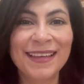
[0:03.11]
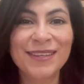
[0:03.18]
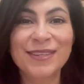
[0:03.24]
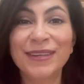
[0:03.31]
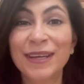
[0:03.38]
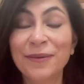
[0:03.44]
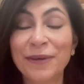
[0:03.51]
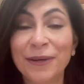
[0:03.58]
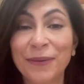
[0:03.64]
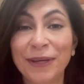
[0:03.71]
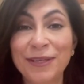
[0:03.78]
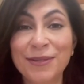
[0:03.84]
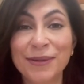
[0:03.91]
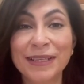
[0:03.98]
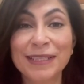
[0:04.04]
Today we're
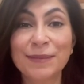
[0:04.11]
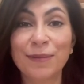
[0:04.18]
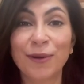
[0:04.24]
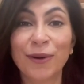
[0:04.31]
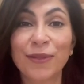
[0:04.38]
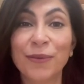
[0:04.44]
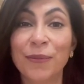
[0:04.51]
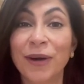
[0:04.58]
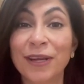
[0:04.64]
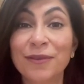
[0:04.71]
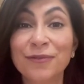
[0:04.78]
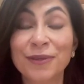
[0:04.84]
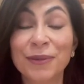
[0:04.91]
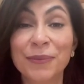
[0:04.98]
going to explore the wonderful